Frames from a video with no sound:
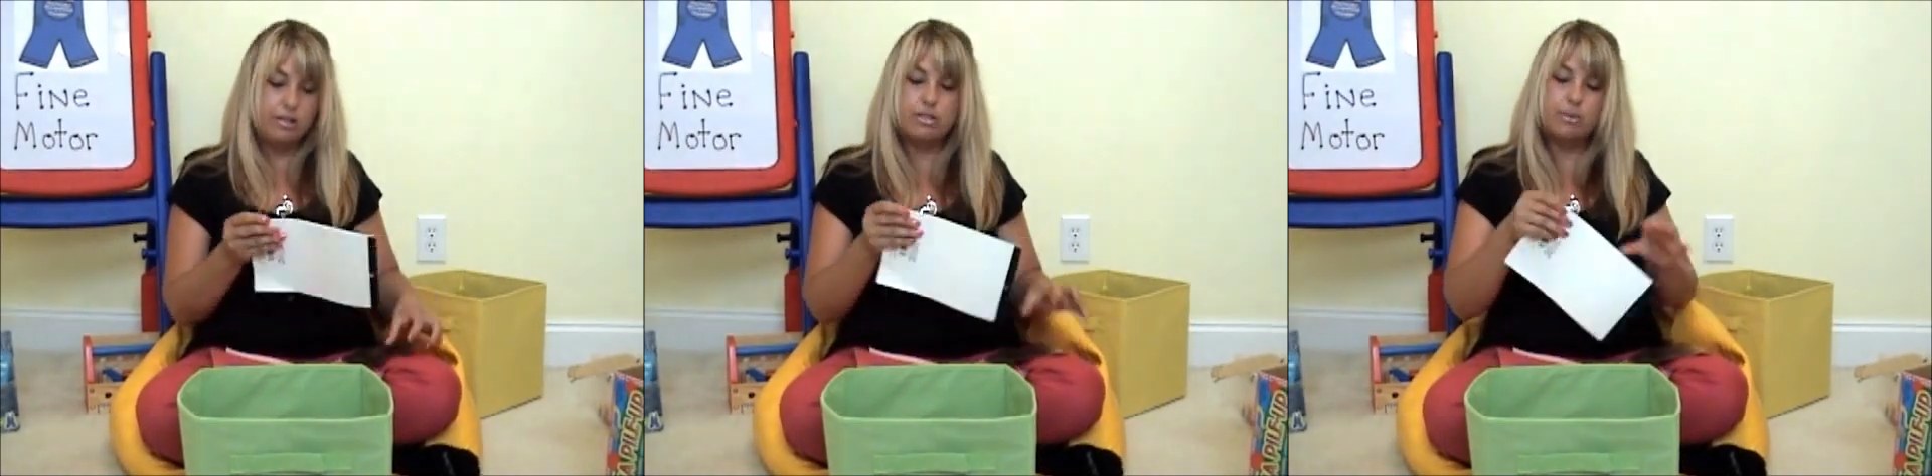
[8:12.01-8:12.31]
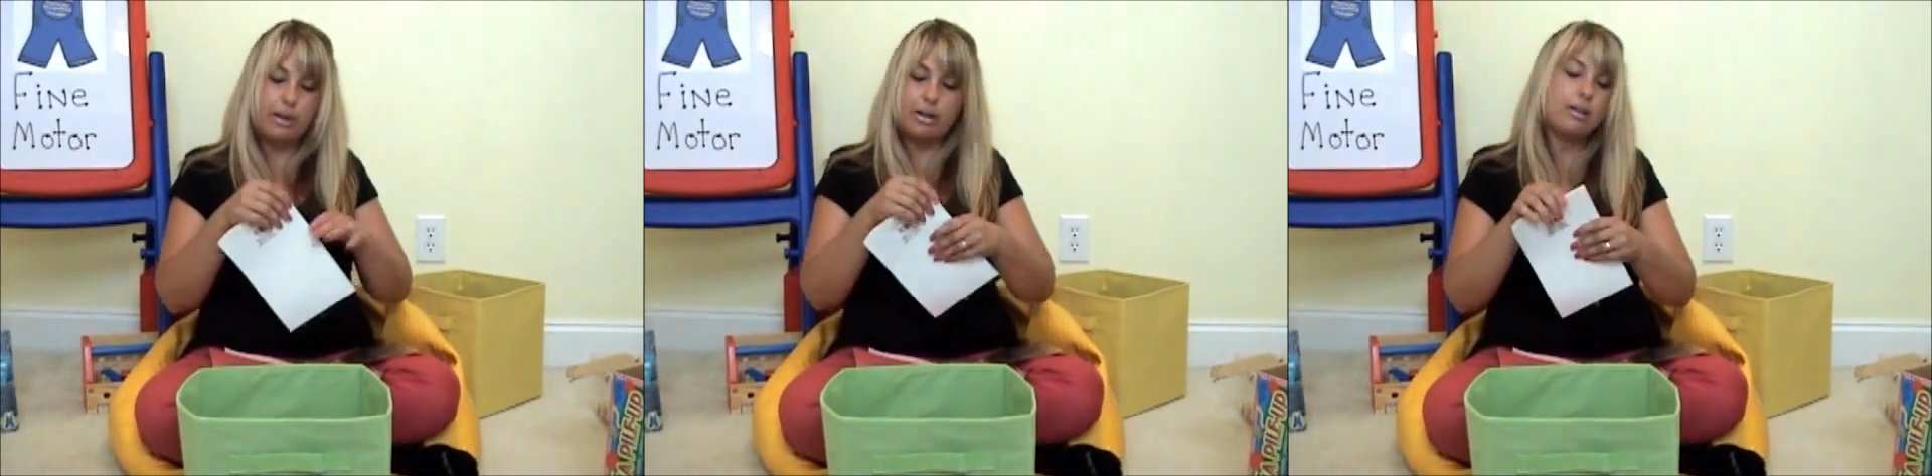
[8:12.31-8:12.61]

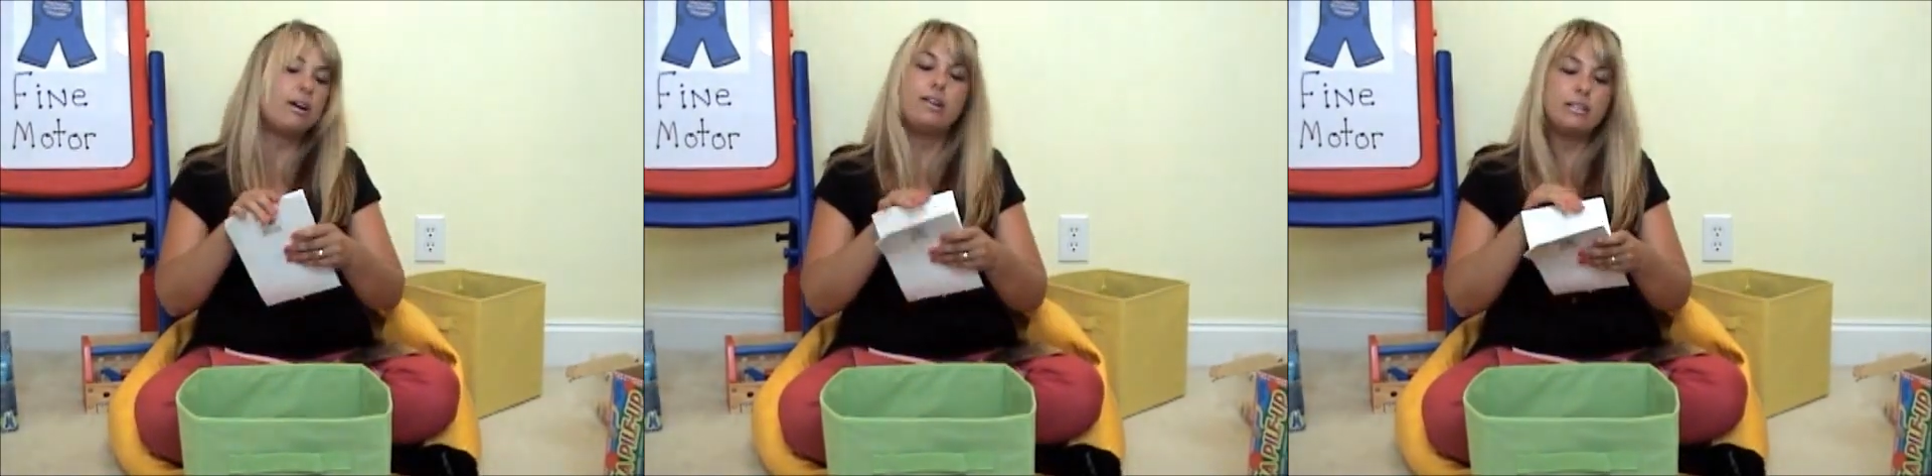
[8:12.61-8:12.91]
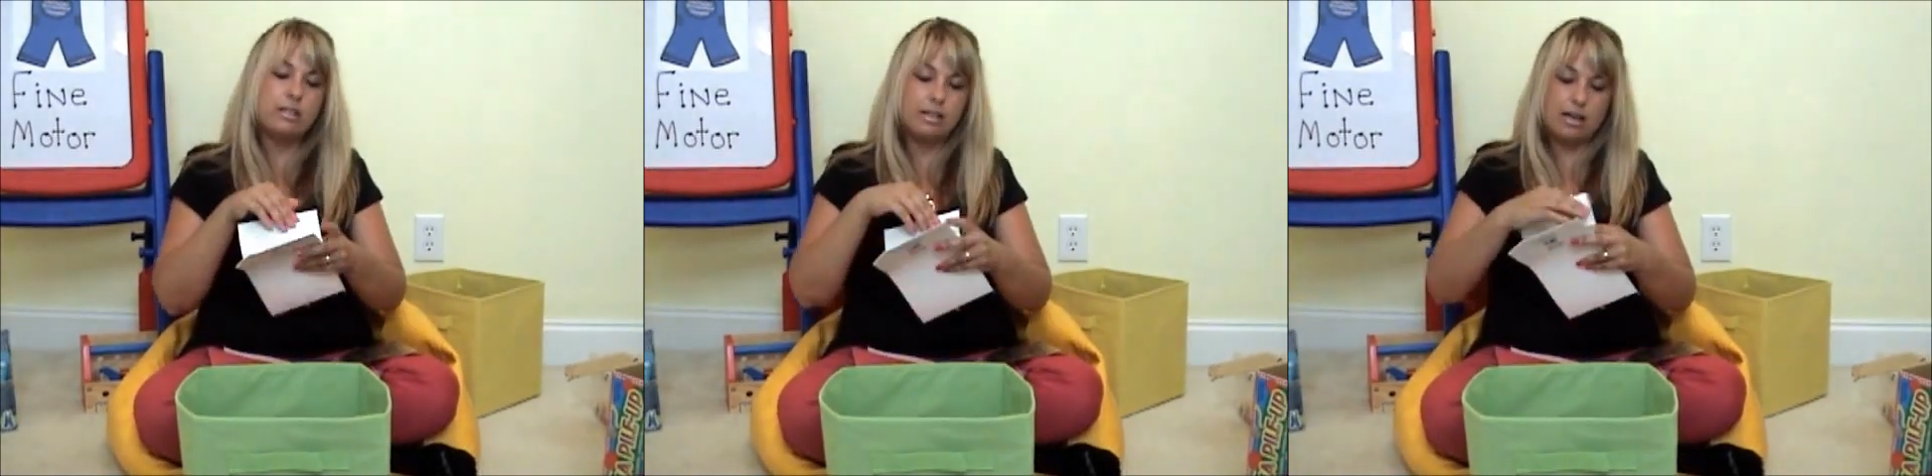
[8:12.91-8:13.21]
So, or
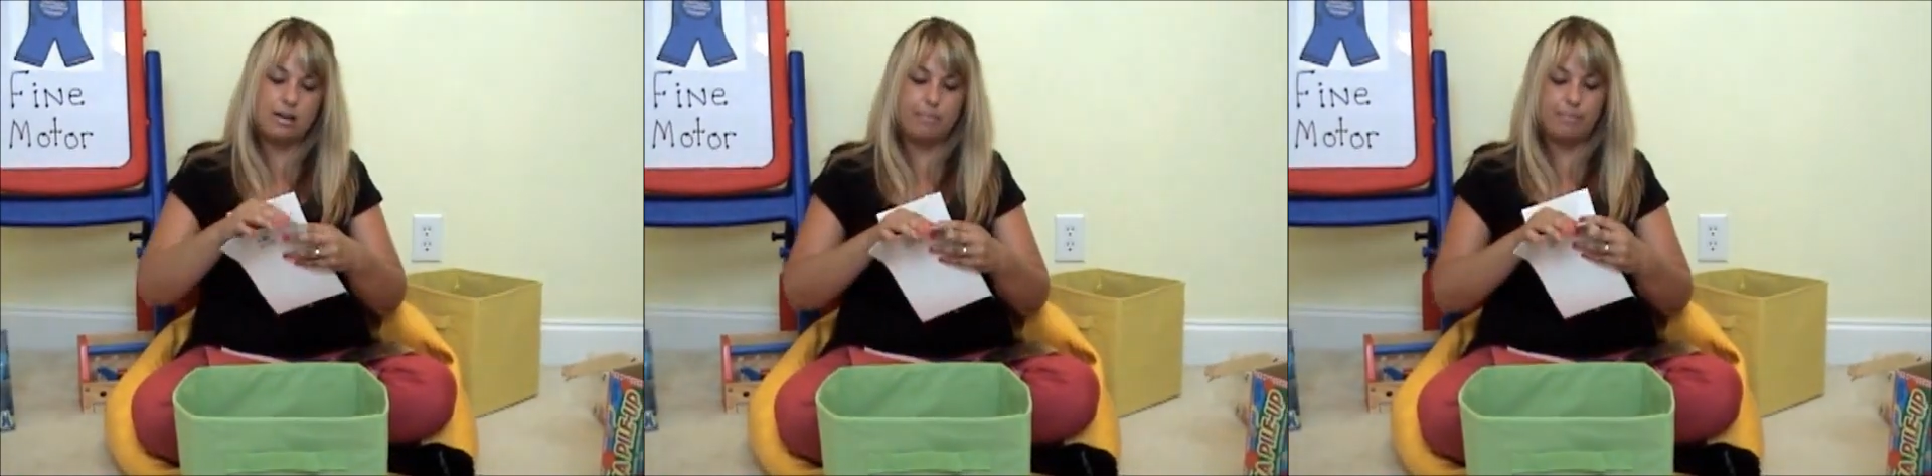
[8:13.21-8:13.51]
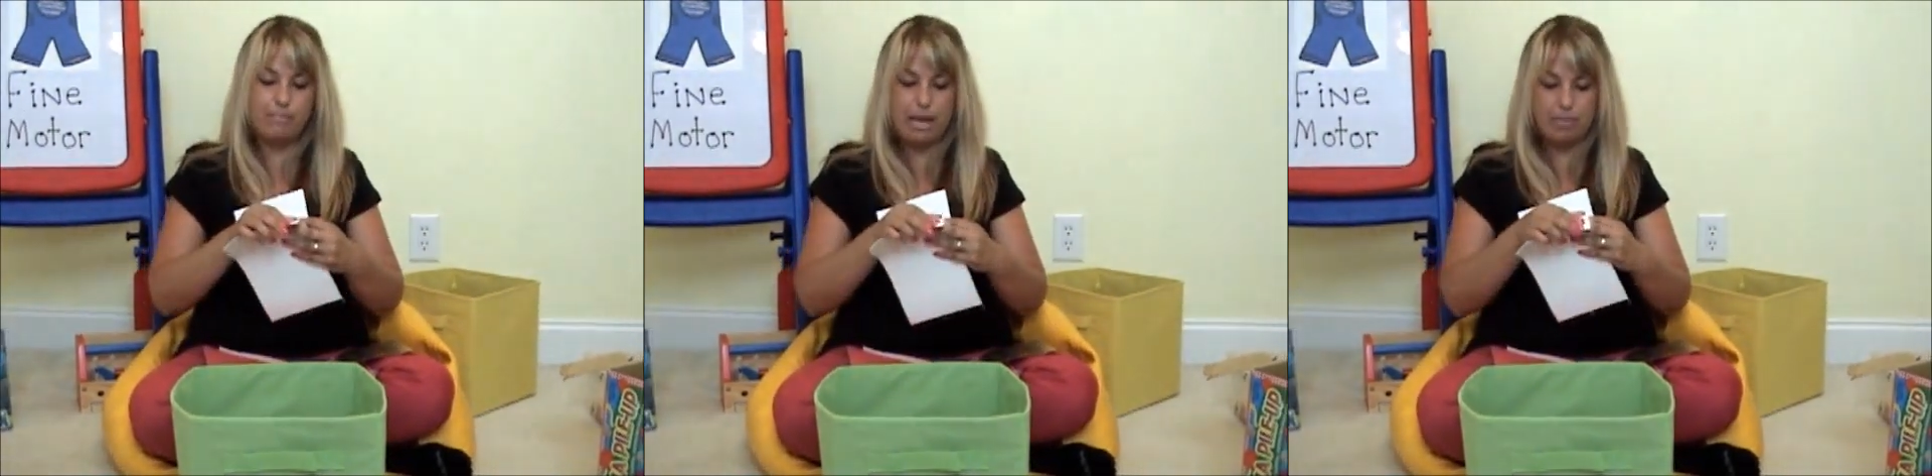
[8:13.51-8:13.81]
onto the
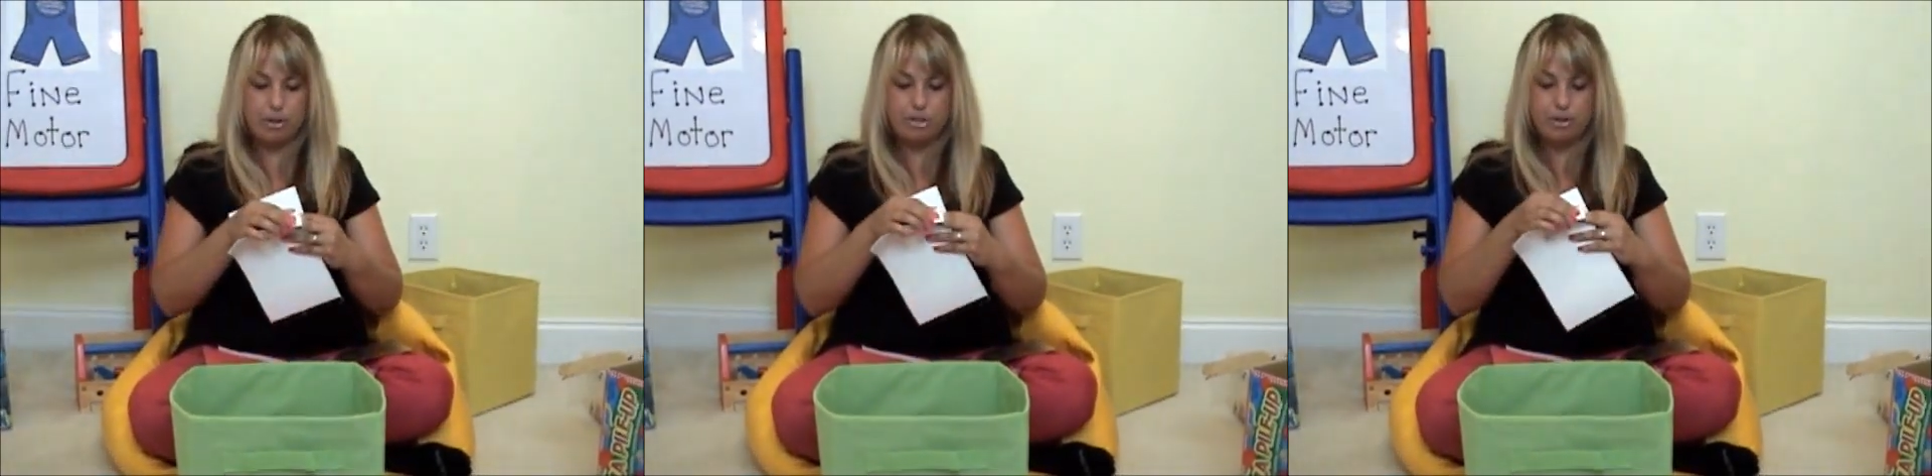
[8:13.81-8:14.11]
paper.